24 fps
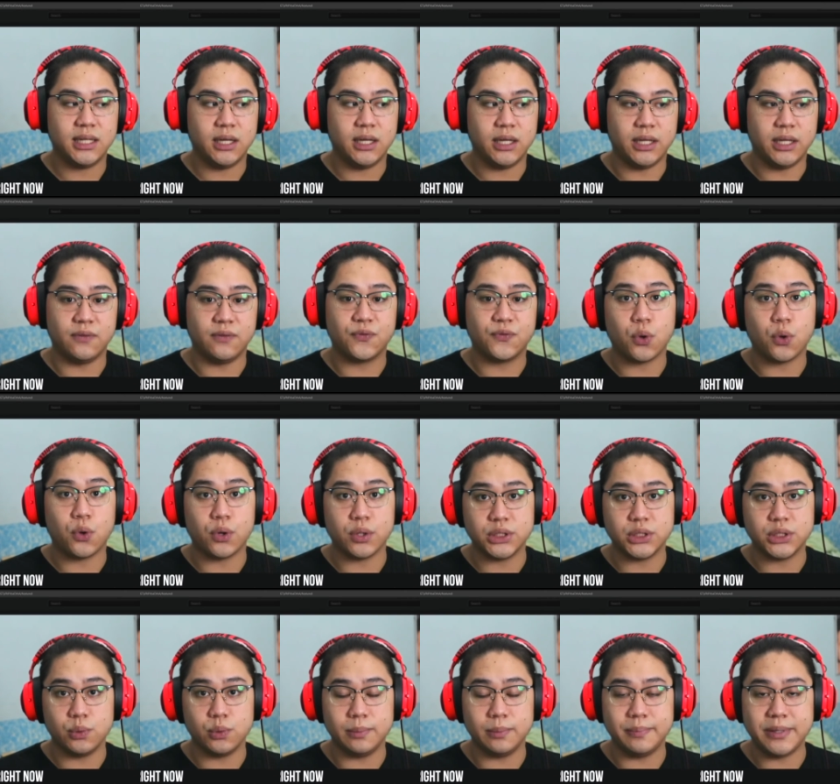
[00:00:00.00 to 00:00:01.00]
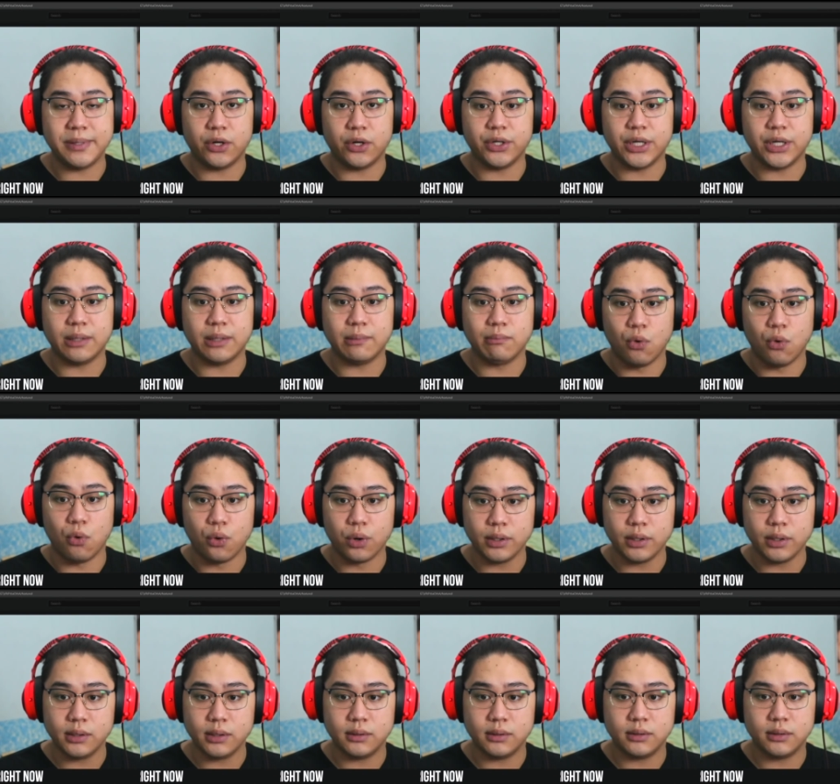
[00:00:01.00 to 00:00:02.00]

And of course, you will be earning more